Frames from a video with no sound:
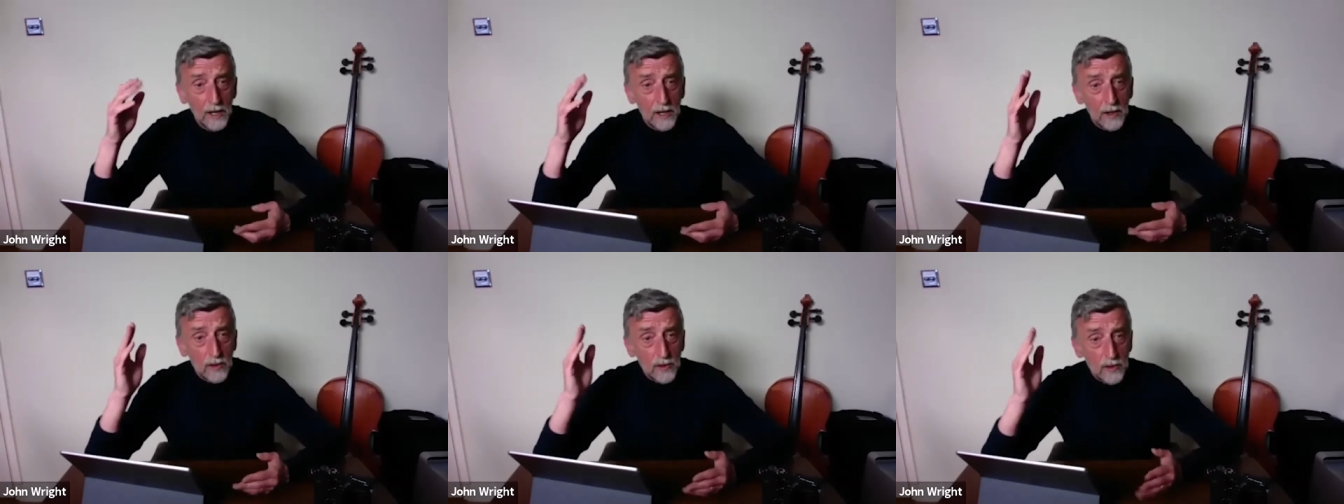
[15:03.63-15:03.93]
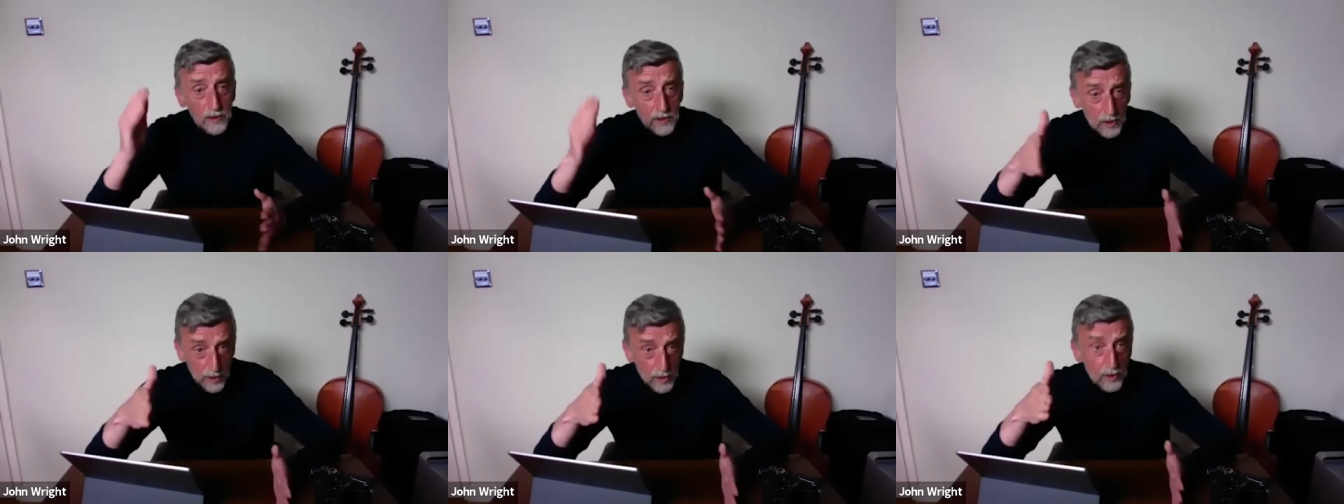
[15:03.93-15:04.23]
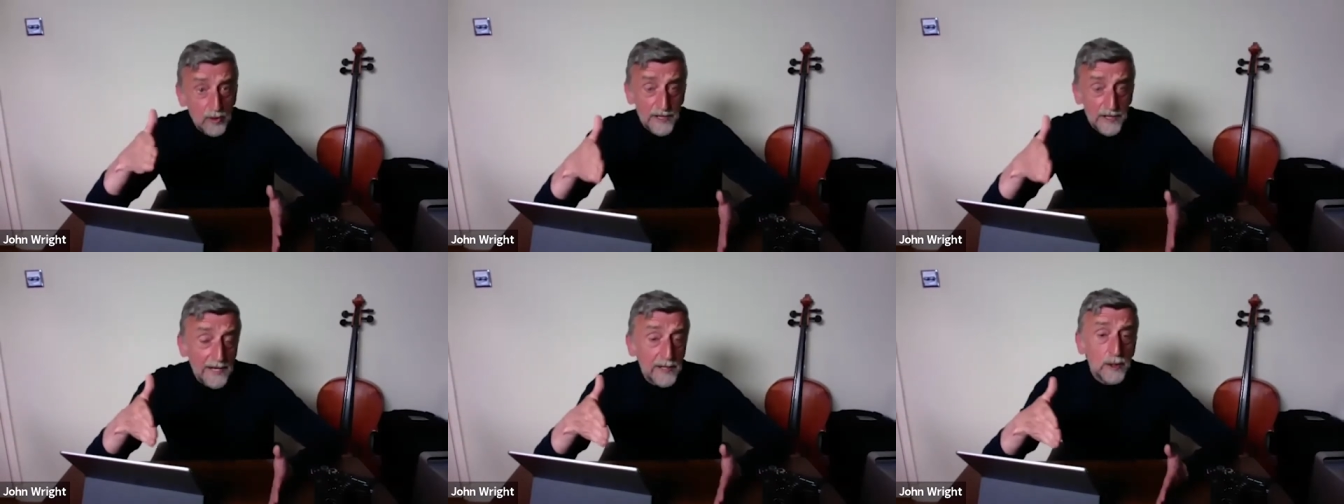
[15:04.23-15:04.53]
You know,
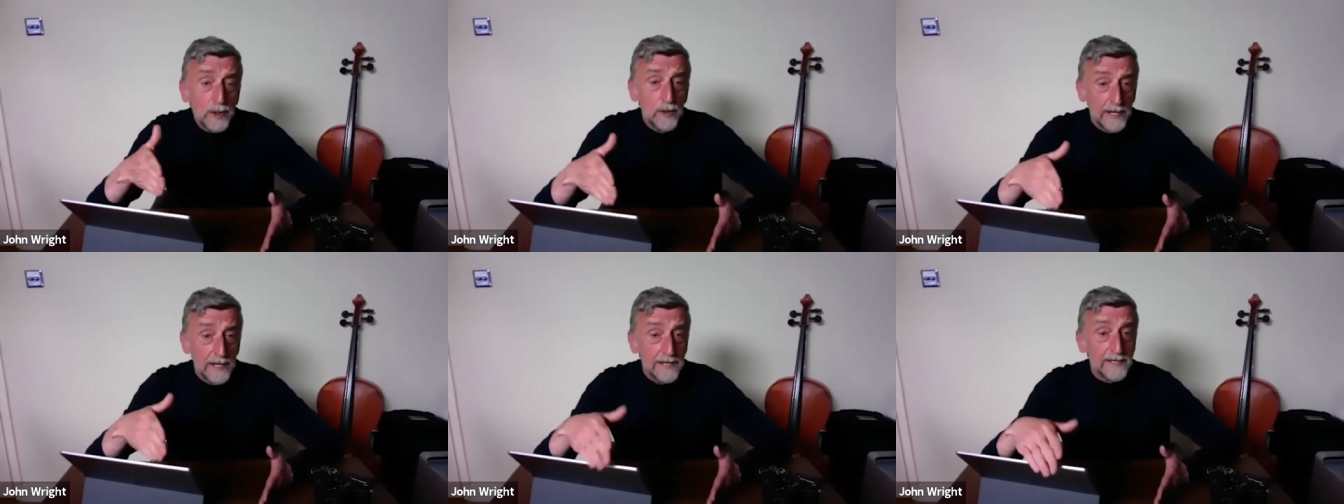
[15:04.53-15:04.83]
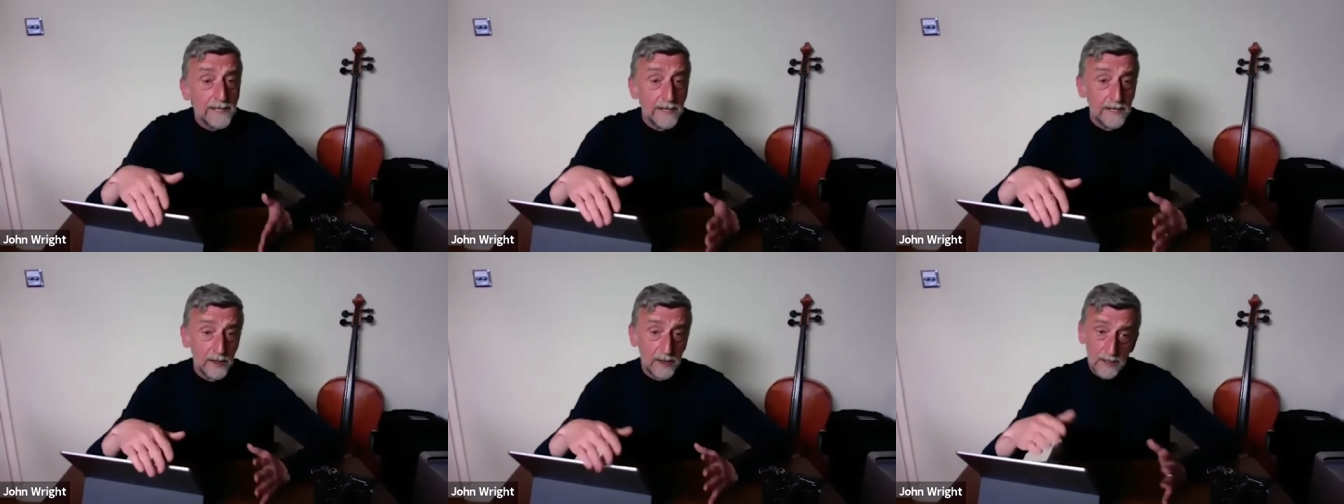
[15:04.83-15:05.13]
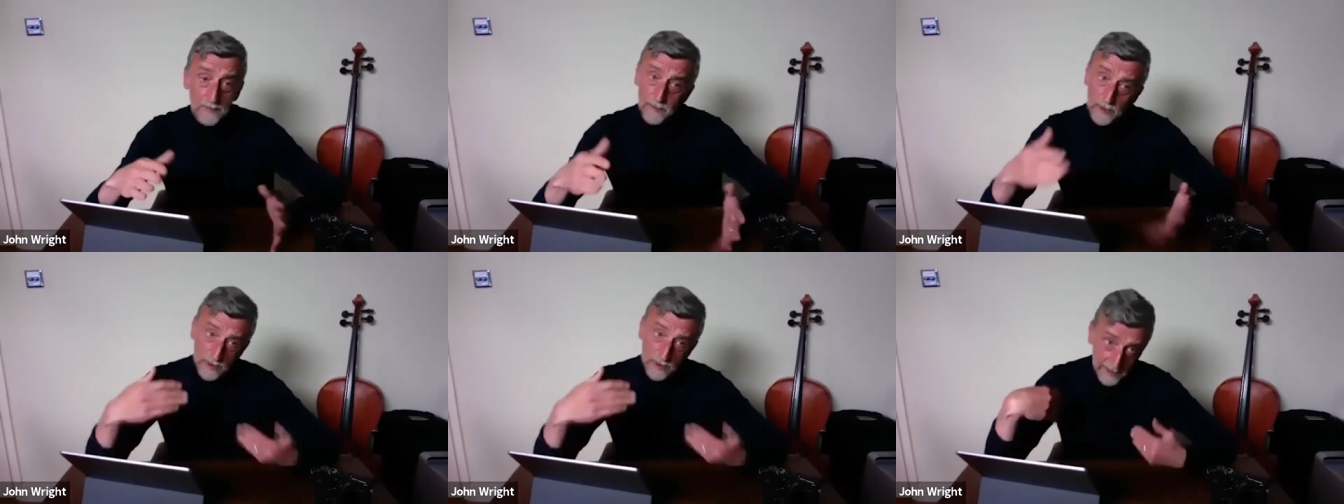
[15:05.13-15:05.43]
you did do an
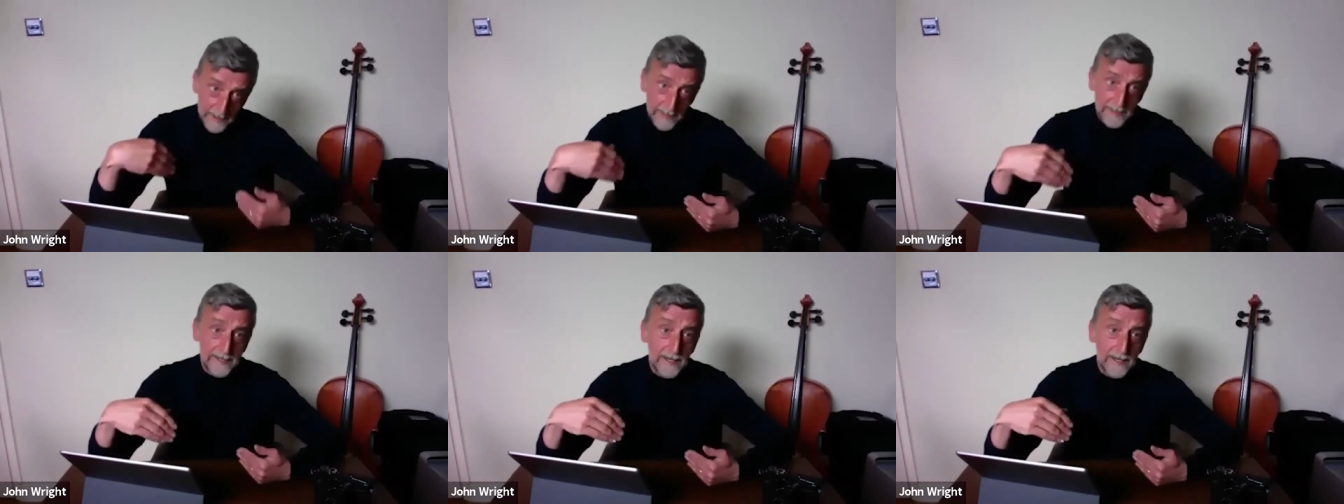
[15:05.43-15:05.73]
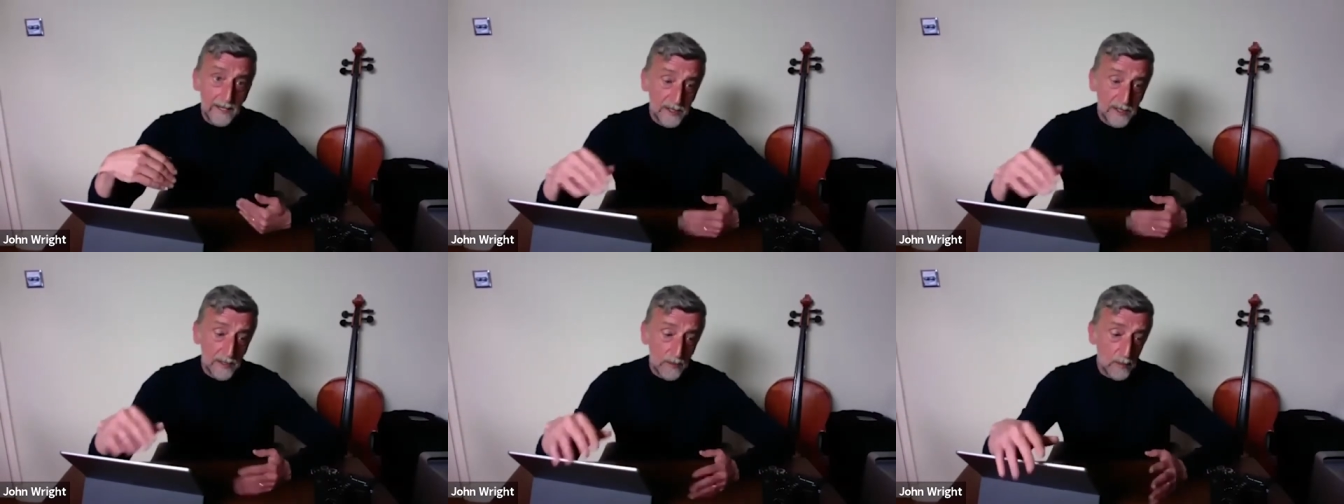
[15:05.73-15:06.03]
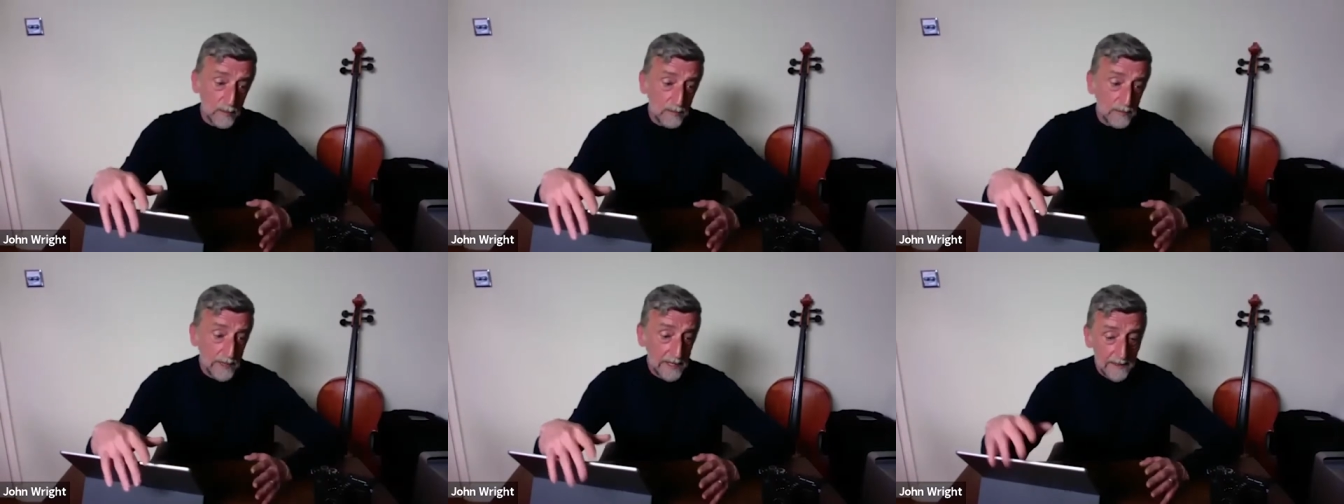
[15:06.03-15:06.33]
internship. You did an internship
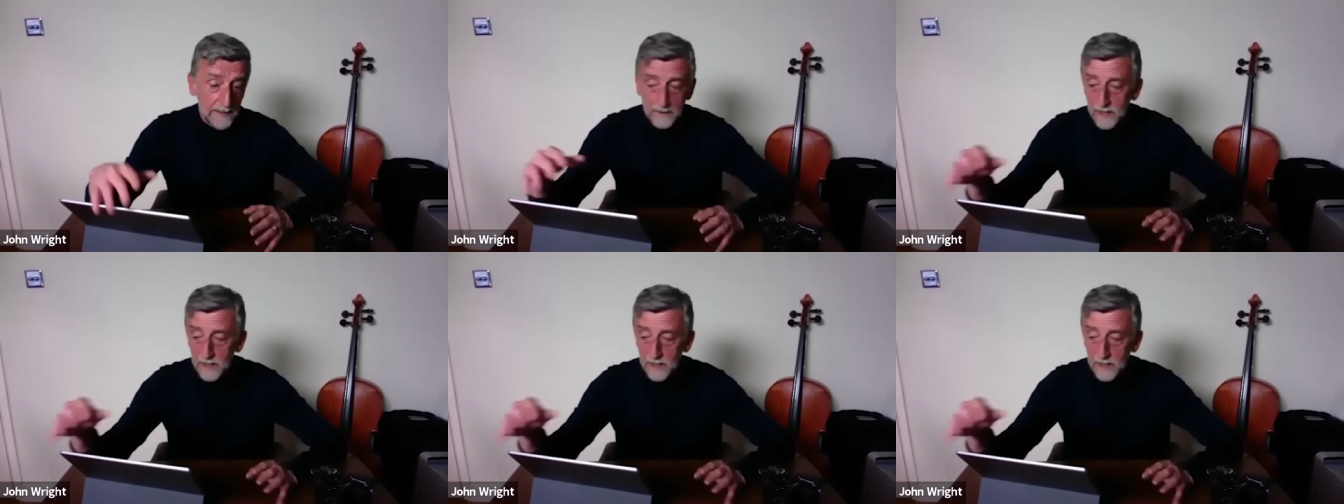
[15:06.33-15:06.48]
with me.